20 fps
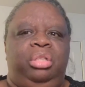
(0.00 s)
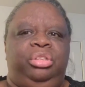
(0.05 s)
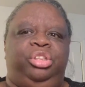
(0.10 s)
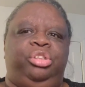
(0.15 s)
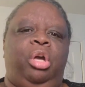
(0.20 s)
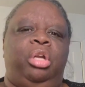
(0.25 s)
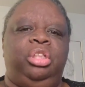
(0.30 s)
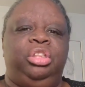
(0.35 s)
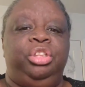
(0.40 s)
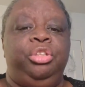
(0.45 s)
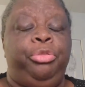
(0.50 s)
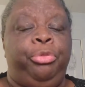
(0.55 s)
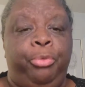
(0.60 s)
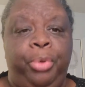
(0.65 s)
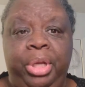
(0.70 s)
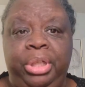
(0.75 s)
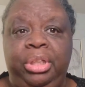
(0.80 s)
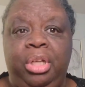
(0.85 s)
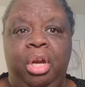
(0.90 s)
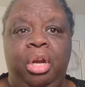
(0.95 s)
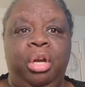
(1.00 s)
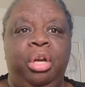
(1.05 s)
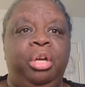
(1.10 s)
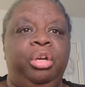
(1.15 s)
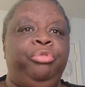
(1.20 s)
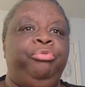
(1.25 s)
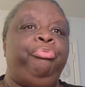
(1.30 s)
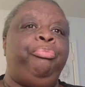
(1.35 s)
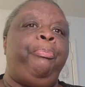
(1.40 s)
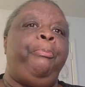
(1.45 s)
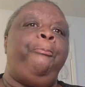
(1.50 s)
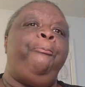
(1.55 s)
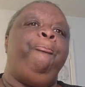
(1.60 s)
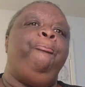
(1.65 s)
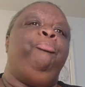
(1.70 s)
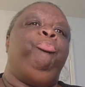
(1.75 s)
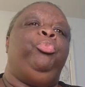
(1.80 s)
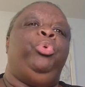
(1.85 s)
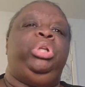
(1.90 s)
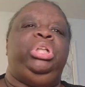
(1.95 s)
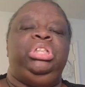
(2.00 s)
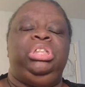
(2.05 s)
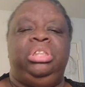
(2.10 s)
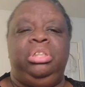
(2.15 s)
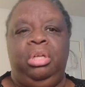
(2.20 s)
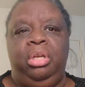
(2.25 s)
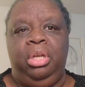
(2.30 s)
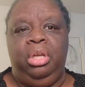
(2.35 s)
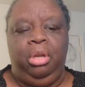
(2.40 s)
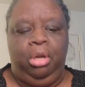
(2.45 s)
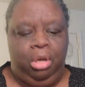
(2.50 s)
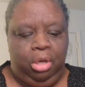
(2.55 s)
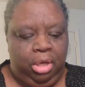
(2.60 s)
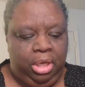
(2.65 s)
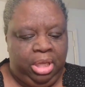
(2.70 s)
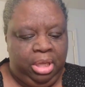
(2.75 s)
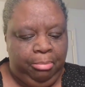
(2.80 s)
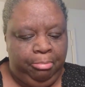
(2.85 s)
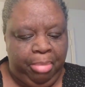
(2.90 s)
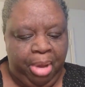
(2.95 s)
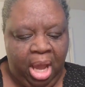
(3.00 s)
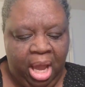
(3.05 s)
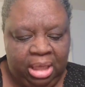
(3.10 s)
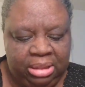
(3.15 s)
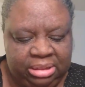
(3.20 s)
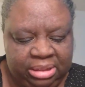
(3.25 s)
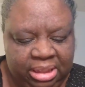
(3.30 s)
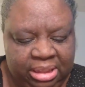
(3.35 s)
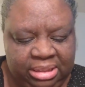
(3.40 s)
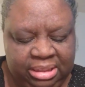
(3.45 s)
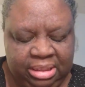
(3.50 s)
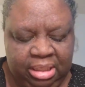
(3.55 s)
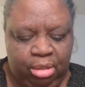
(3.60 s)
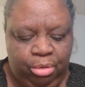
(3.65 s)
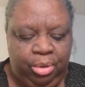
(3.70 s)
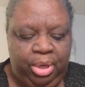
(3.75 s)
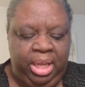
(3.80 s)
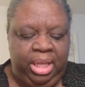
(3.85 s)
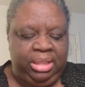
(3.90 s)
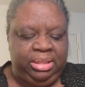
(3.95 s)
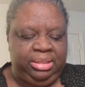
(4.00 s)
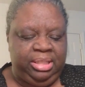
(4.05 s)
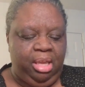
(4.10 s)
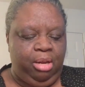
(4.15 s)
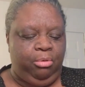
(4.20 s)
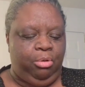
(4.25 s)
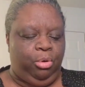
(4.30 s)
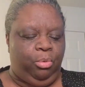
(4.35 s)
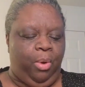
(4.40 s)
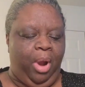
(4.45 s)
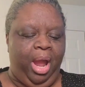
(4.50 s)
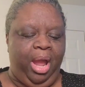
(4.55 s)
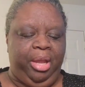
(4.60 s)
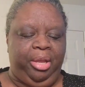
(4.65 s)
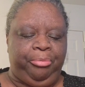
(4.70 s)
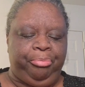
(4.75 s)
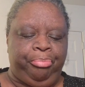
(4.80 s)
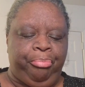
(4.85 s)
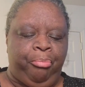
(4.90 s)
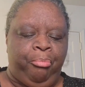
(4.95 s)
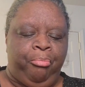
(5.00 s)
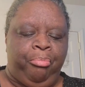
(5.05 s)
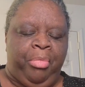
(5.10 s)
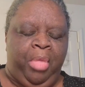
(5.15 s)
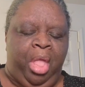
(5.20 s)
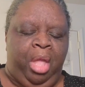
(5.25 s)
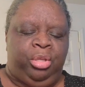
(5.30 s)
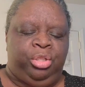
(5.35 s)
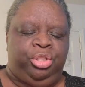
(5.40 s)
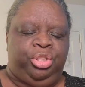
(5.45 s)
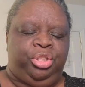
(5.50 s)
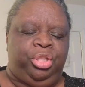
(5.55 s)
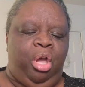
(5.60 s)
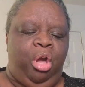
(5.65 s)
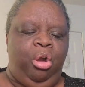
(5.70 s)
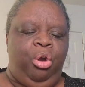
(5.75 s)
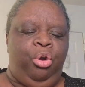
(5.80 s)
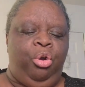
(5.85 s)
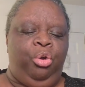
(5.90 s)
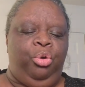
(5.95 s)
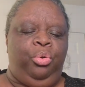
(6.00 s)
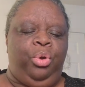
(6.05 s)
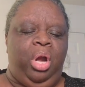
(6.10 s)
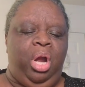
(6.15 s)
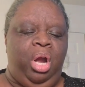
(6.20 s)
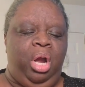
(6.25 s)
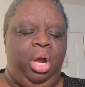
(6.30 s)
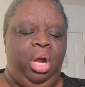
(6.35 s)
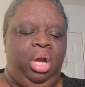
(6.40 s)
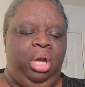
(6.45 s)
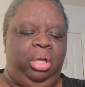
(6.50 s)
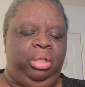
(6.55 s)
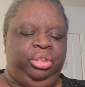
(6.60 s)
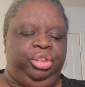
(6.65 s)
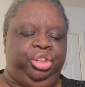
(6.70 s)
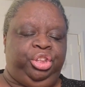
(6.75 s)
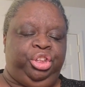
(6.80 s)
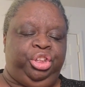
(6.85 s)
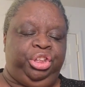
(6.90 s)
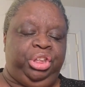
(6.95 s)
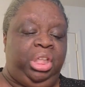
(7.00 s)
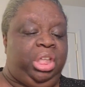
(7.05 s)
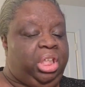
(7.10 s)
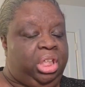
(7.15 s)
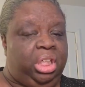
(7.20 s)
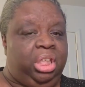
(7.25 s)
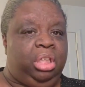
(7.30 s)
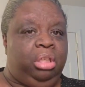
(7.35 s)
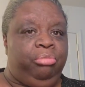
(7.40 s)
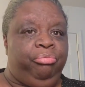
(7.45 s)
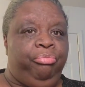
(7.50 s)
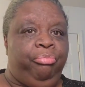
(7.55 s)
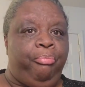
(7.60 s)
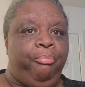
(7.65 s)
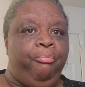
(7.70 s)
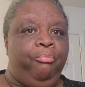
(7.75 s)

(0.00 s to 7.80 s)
started to threaten her, went into her inbox, etc., etc., right? So she